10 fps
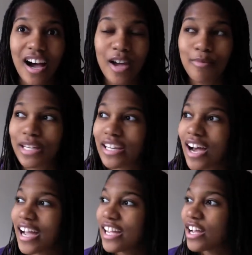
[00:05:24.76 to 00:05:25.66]
mean,
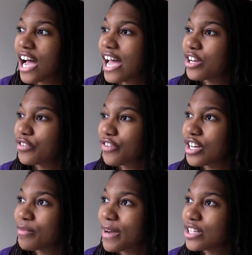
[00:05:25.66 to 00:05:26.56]
I had a
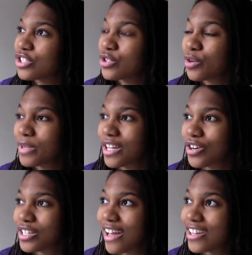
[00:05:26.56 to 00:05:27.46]
friend of mine, she told me that
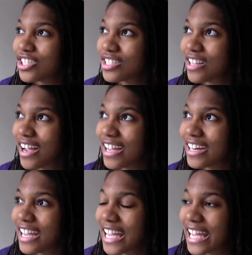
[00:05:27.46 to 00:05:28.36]
her dad just
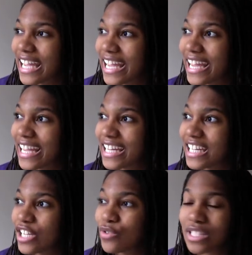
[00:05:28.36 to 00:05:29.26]
died, and
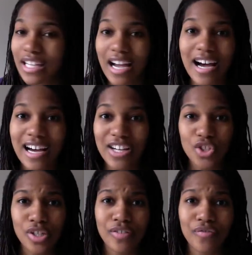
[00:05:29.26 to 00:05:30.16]
he was like
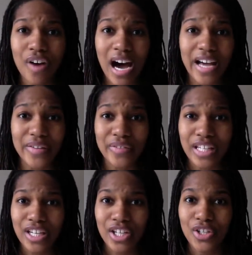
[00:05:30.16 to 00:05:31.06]
105.
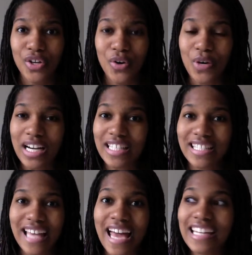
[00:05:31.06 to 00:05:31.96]
You know, as
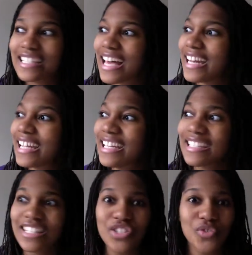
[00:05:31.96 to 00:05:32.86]
sad as that
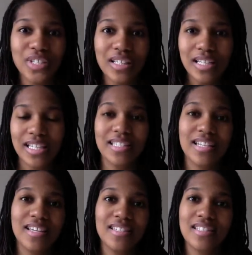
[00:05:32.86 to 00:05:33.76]
is, that's a release.
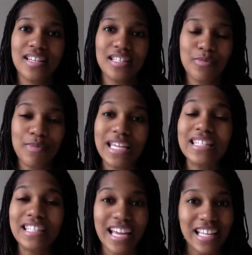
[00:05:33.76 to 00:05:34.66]
It's
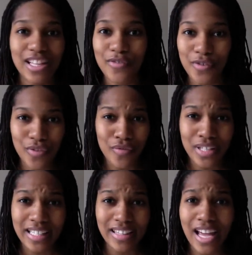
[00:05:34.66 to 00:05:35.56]
amazing that he lived a
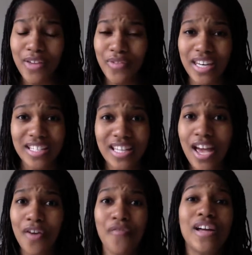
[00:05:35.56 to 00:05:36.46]
fulfilling life, and it's
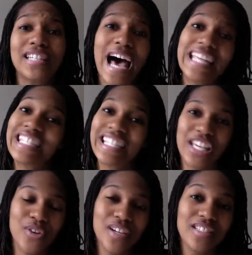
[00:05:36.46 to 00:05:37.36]
fantastic
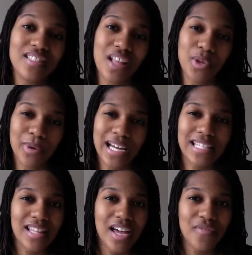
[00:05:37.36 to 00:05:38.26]
that you get to celebrate
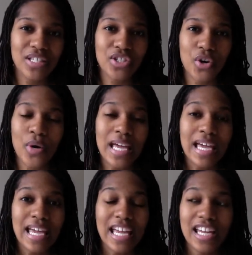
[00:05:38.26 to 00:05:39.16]
his life. And so
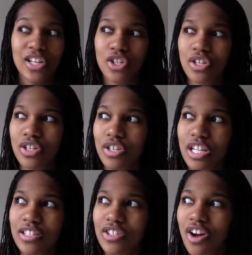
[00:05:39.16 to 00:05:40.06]

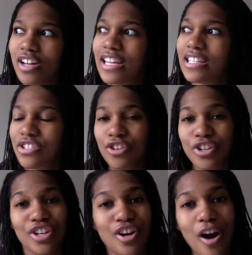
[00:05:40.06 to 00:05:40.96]
it's not necessarily
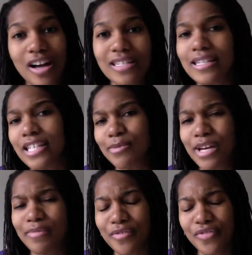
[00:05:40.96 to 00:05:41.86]
going to cause the same
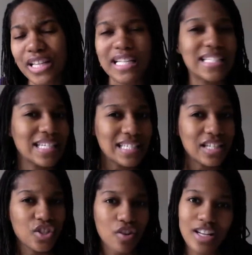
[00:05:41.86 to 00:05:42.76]
type of feelings as
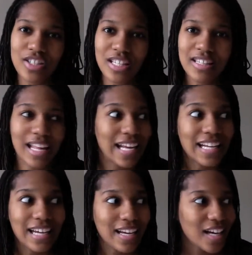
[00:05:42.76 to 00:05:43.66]
distress,
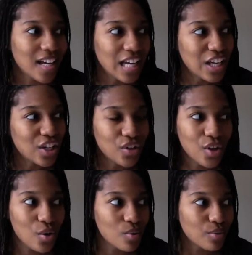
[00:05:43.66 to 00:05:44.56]
like, you
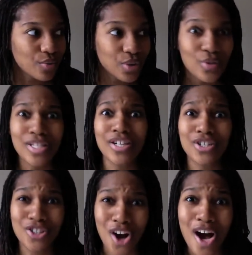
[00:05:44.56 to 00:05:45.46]
know, losing a
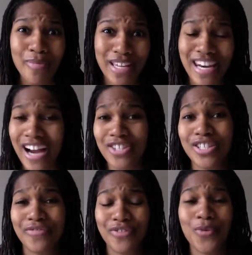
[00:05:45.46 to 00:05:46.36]
job can
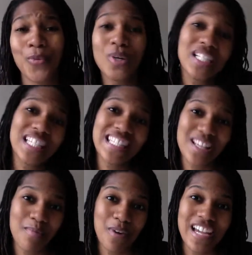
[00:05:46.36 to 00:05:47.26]
actually feel worse in
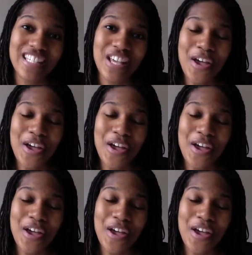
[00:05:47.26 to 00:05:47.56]
some ways.